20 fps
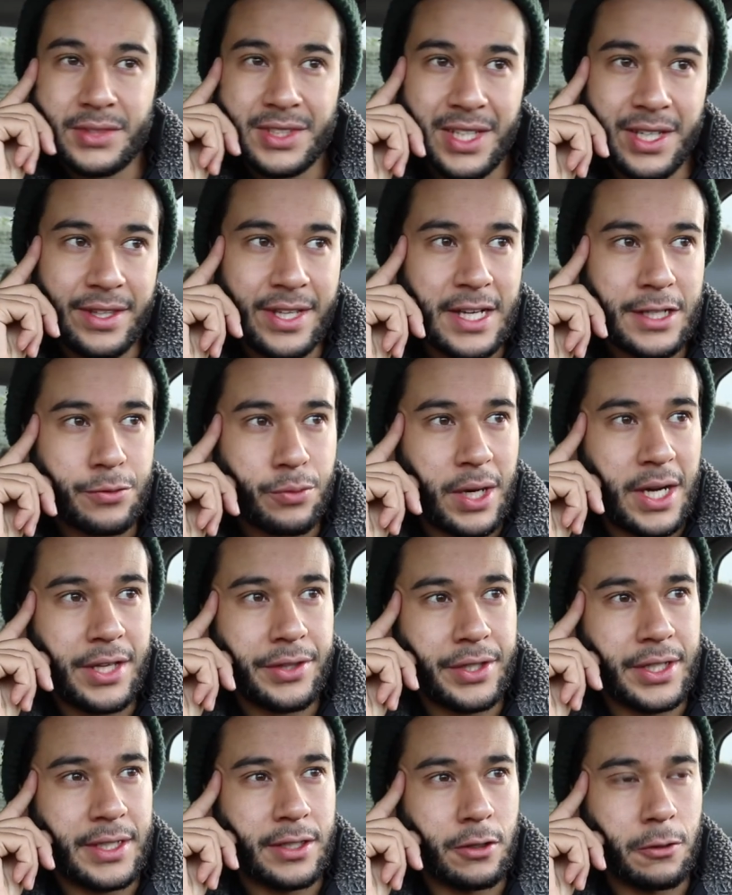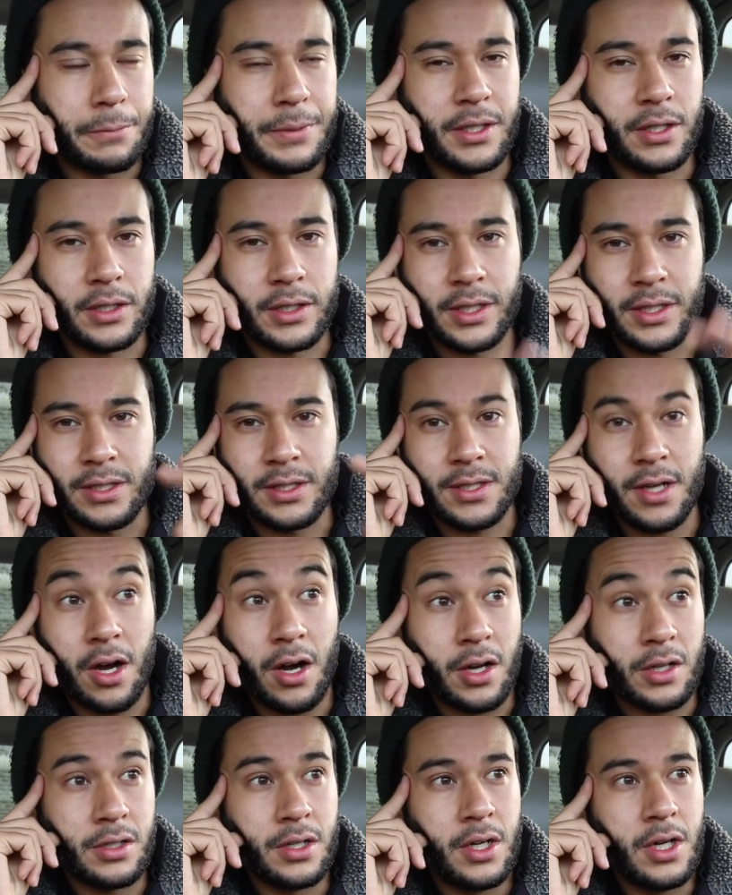and that's why I think it'll be a good
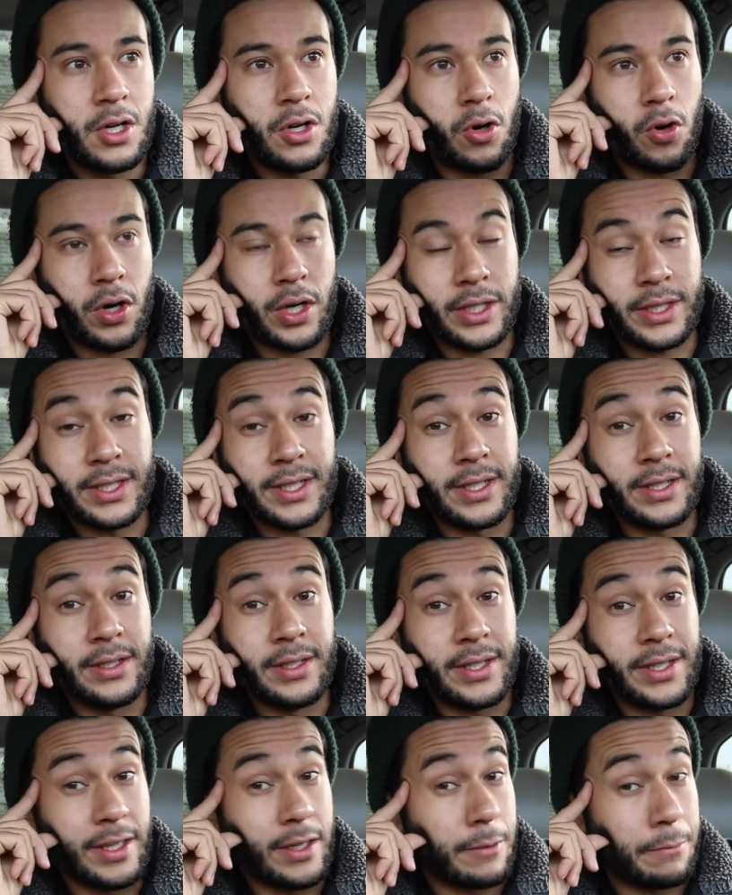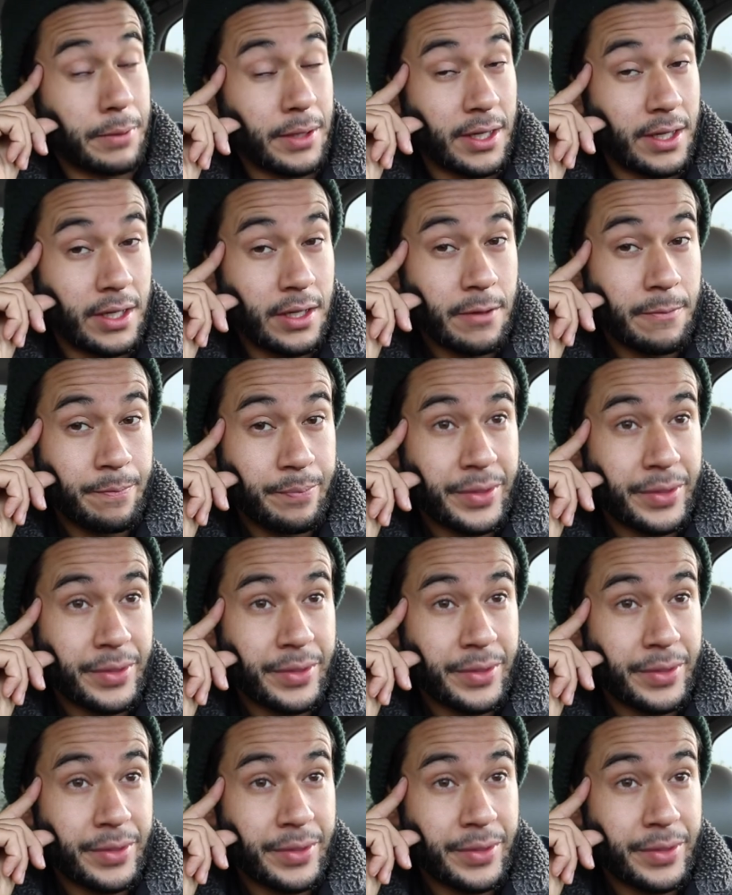song or a good EP